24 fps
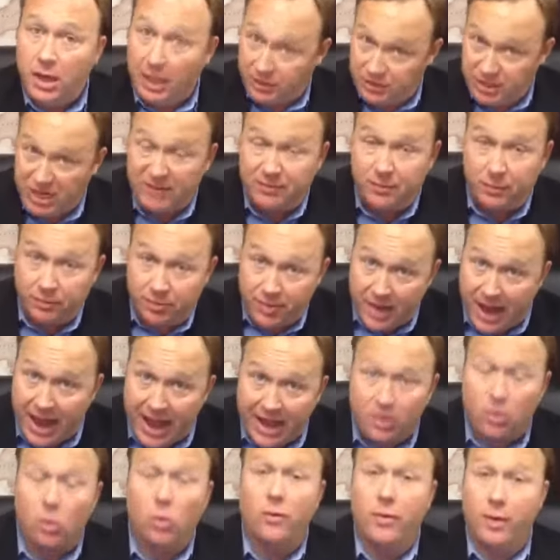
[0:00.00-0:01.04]
It's either
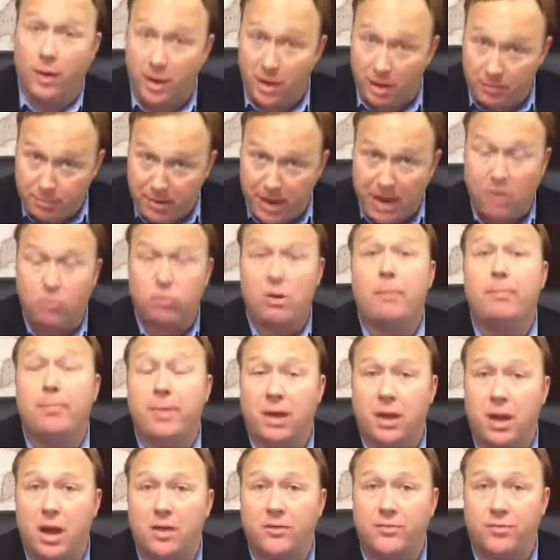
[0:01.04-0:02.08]
that or they're going to bankrupt
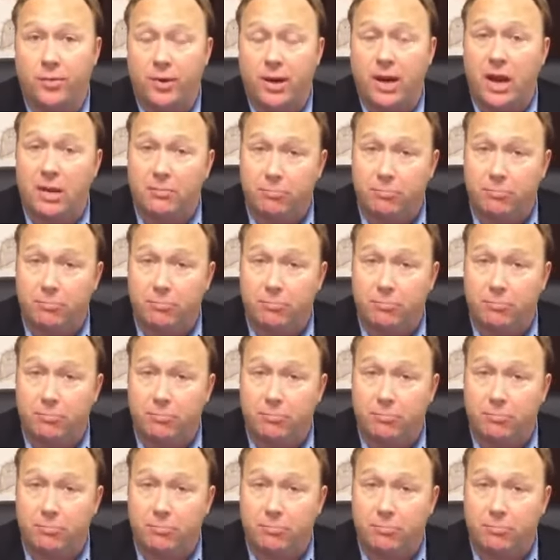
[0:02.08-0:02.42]
the country